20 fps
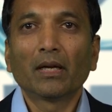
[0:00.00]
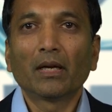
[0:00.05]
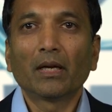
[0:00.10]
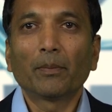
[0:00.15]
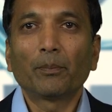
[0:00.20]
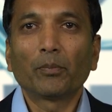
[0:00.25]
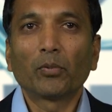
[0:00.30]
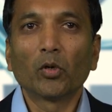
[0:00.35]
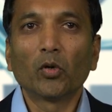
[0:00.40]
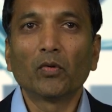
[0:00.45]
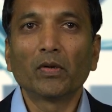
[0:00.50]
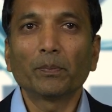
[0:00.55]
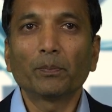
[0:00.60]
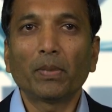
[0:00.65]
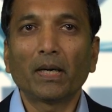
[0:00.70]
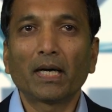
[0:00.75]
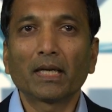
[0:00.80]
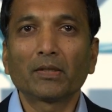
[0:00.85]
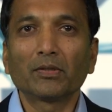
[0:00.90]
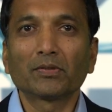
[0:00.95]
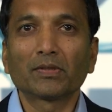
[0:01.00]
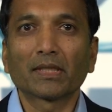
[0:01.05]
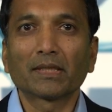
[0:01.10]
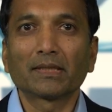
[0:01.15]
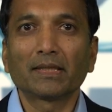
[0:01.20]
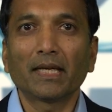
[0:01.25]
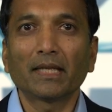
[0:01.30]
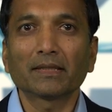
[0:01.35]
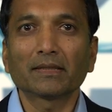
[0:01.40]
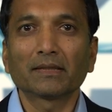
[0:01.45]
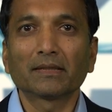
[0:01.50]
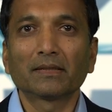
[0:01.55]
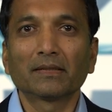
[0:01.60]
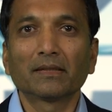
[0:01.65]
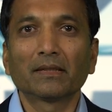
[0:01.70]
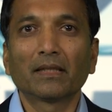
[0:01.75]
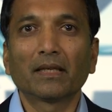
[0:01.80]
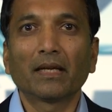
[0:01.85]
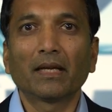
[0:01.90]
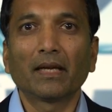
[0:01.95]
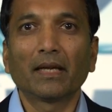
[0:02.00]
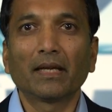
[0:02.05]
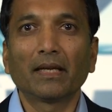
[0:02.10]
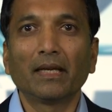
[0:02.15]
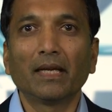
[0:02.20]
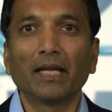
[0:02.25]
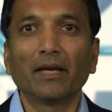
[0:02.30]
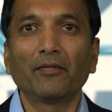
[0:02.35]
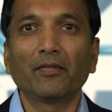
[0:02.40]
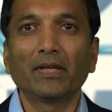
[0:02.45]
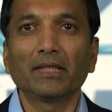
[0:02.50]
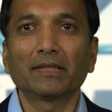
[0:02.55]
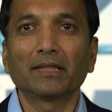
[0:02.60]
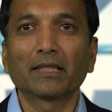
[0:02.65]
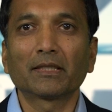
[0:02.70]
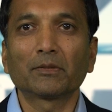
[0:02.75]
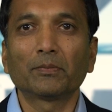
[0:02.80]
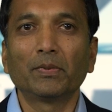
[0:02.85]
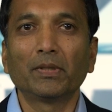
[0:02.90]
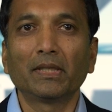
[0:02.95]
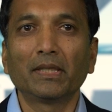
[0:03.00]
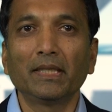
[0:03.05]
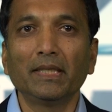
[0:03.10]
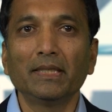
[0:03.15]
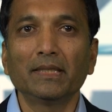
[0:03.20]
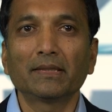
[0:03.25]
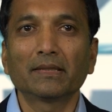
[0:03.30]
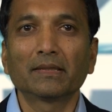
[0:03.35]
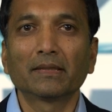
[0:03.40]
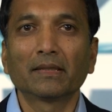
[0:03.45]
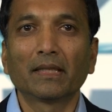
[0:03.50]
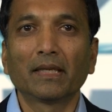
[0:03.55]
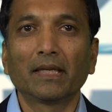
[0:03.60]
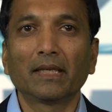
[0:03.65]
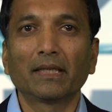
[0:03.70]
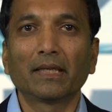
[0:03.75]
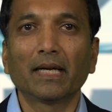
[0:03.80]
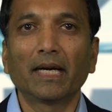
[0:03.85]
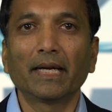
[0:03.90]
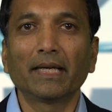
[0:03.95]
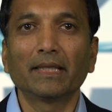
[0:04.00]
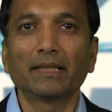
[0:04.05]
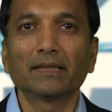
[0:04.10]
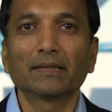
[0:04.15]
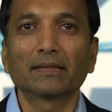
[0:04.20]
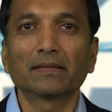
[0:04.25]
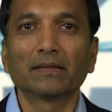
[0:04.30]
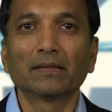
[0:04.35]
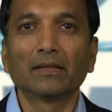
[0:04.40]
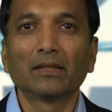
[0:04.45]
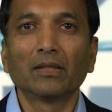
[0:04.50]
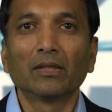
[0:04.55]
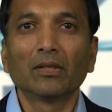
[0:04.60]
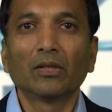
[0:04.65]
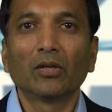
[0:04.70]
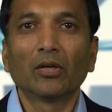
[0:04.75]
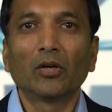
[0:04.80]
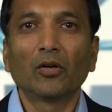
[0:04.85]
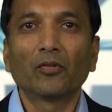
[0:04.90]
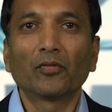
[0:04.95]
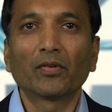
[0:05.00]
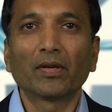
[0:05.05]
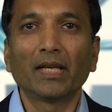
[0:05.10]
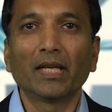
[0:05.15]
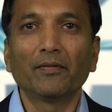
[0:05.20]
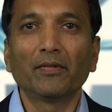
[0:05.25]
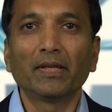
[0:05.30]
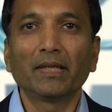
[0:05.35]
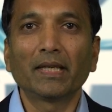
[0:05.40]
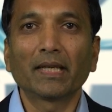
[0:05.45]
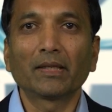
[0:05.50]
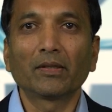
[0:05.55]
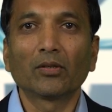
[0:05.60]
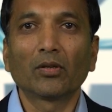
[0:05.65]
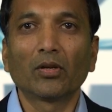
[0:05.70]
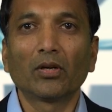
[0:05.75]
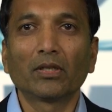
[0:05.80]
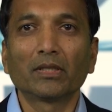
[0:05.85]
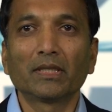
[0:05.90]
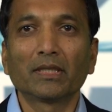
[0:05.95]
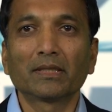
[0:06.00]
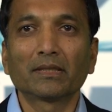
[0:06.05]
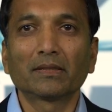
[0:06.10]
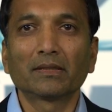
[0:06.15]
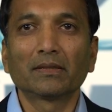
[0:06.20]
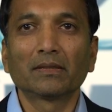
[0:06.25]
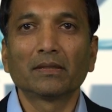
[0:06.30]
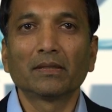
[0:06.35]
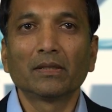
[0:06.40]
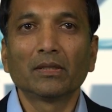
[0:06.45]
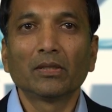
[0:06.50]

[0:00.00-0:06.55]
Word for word: a proven path to success and leverage the expertise and guidance of relevant technologists